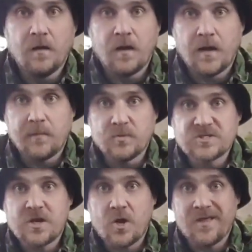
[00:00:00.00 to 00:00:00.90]
We'll
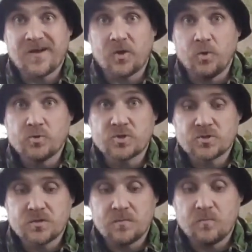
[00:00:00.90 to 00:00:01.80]
see how that goes
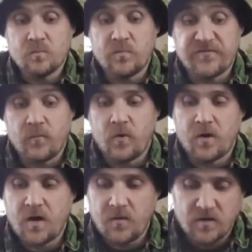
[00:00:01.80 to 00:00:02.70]
with the
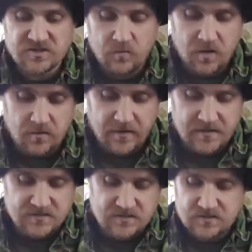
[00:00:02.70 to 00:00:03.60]
water, how much the water
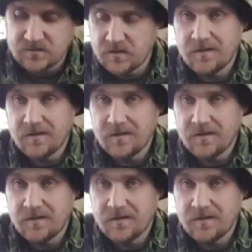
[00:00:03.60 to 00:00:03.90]
rises.